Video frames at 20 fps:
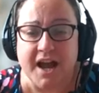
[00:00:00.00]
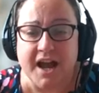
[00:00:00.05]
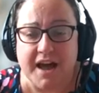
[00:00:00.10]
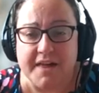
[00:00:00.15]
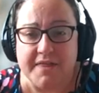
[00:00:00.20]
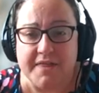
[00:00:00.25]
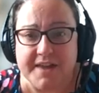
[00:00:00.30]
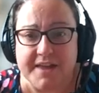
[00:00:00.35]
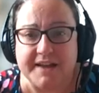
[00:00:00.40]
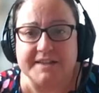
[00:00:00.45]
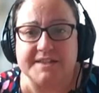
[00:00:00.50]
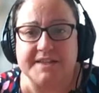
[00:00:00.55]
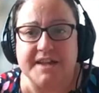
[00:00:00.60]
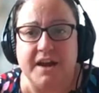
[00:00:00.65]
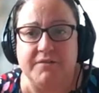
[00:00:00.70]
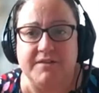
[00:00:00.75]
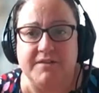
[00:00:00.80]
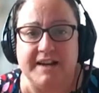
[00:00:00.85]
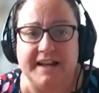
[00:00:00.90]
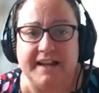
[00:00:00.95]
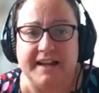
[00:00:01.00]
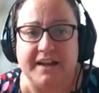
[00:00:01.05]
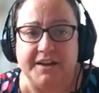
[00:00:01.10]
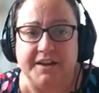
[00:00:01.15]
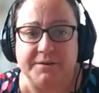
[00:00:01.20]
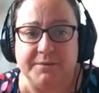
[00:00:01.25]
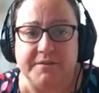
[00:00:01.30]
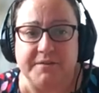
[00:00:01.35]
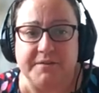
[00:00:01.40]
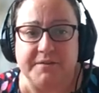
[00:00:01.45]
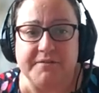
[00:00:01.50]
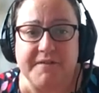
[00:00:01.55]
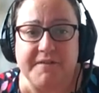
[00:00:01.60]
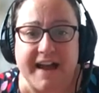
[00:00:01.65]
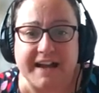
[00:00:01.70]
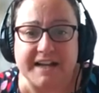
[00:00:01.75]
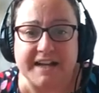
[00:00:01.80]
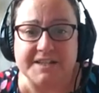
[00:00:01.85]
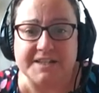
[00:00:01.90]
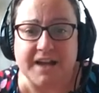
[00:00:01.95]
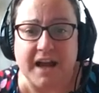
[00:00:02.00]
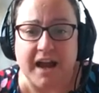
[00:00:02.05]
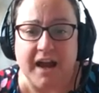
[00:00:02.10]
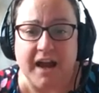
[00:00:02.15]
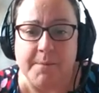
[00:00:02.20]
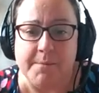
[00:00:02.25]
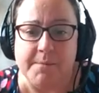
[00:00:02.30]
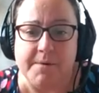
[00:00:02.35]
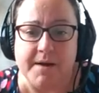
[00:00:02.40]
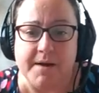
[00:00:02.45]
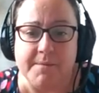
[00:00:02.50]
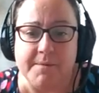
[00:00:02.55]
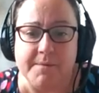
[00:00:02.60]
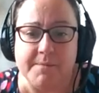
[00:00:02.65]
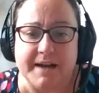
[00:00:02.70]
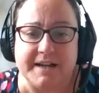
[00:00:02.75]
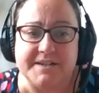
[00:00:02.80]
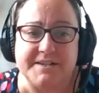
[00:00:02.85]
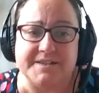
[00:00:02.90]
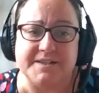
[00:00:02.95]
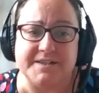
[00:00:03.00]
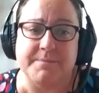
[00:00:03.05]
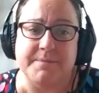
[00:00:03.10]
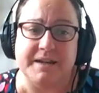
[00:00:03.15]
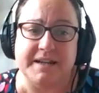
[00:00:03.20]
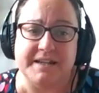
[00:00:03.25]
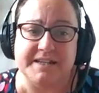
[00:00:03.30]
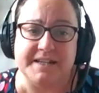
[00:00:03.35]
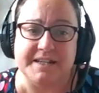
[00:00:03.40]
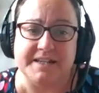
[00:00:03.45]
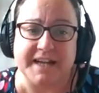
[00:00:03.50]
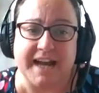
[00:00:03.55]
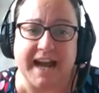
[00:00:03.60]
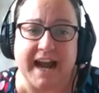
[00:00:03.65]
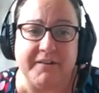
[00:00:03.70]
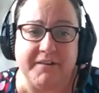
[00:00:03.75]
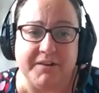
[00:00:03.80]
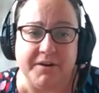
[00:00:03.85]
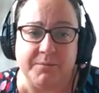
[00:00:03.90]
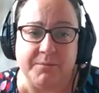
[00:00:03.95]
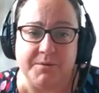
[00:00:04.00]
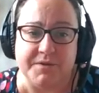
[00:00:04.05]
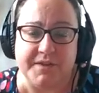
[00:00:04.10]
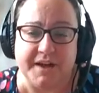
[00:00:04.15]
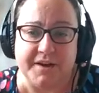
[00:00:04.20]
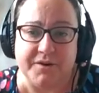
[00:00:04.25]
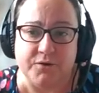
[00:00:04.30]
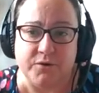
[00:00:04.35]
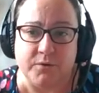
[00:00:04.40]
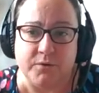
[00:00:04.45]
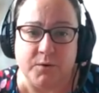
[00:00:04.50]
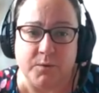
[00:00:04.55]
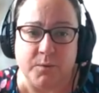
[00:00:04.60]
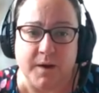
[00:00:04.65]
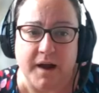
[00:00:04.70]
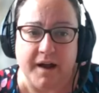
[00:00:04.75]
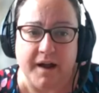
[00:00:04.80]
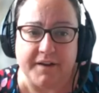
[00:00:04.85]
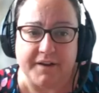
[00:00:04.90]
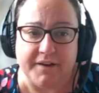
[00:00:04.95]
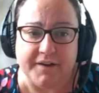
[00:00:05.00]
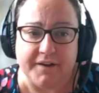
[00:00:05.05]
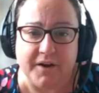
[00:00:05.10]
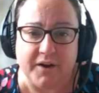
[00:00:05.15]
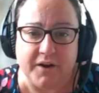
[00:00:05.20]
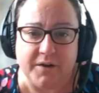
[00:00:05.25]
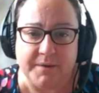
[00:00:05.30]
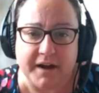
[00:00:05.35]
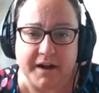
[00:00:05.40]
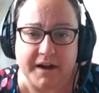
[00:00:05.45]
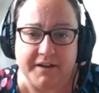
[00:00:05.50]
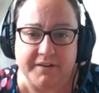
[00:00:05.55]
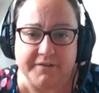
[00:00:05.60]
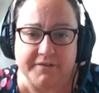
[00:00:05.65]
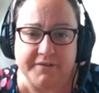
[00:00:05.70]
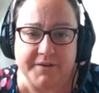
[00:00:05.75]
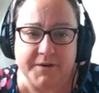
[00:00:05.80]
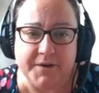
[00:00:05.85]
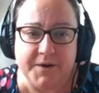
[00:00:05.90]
and things that are really going to affect patients' ability to carry on with their normal work and home life.